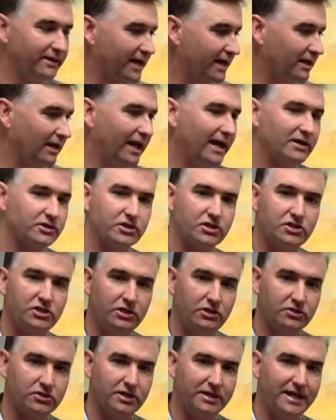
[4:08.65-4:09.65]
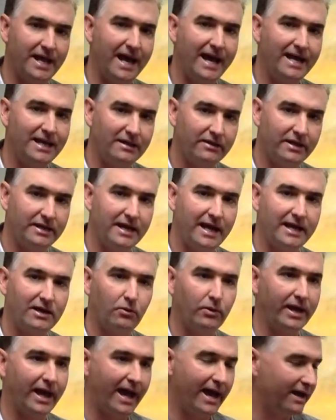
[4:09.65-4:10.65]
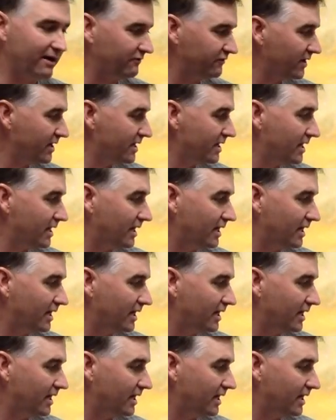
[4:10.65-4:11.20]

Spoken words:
And that allows us to use the data we have